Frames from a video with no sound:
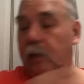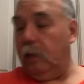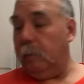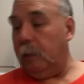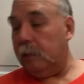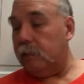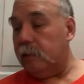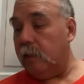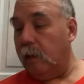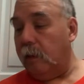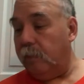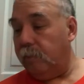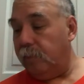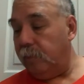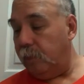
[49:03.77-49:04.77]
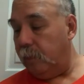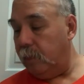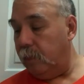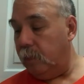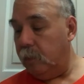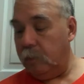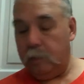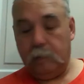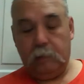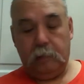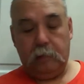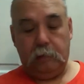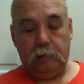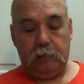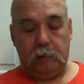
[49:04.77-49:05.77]
about stuff.
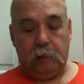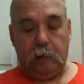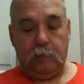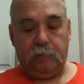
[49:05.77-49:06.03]
Do stuff.